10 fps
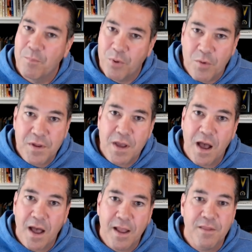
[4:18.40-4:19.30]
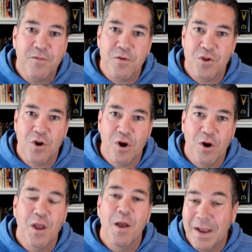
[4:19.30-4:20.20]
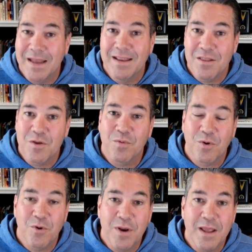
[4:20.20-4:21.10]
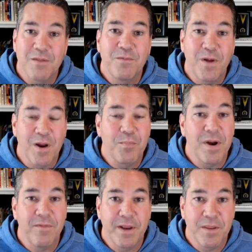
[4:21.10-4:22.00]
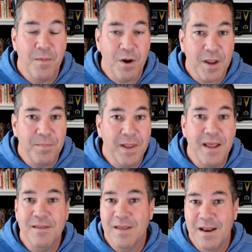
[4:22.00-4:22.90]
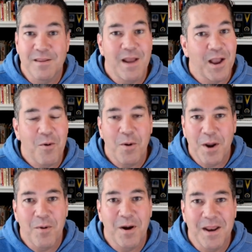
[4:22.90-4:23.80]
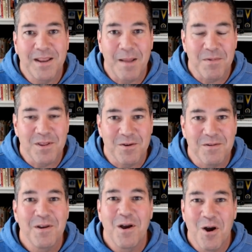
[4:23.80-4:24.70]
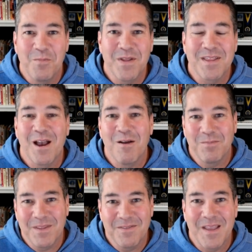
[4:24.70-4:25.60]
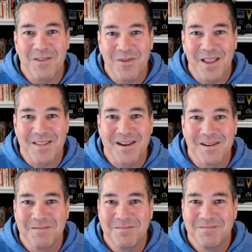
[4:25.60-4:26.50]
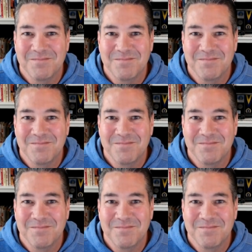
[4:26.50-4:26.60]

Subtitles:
pros and cons for sure, but contingent recruiting is very prevalent in the marketplace and it's not going anywhere anytime soon. Hope this helped. Thanks for listening.